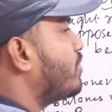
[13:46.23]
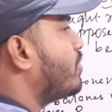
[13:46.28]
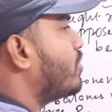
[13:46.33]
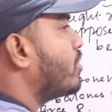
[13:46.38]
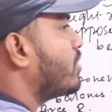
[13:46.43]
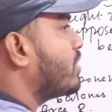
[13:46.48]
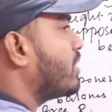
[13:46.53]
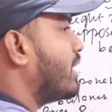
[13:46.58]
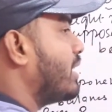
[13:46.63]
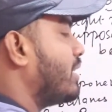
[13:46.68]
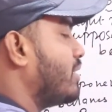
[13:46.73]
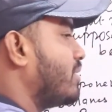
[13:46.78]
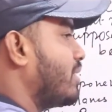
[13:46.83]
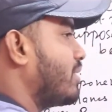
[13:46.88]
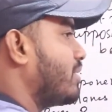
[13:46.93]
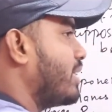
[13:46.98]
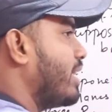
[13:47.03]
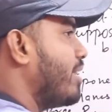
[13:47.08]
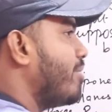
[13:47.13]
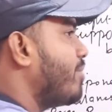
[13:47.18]
force, that is the
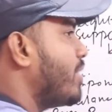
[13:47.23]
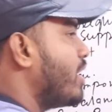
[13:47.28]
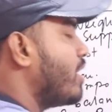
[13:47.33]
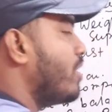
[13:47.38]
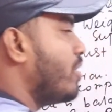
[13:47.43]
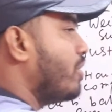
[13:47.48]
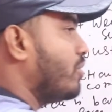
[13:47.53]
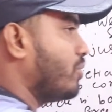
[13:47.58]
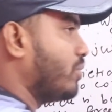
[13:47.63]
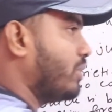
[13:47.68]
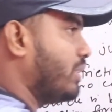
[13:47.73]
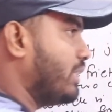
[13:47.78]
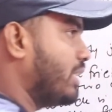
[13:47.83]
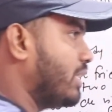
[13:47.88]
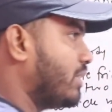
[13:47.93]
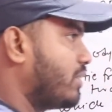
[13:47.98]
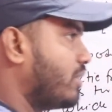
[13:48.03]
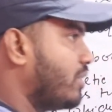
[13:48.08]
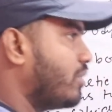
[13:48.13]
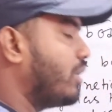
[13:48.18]
same. So
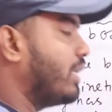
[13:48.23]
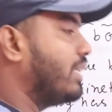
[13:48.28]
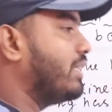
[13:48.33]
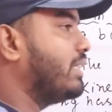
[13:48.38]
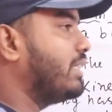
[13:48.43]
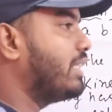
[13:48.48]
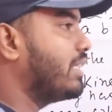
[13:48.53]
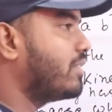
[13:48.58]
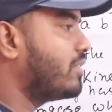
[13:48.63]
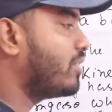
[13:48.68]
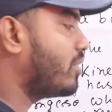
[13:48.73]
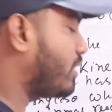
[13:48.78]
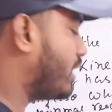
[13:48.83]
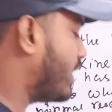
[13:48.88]
theta 0 and theta 0,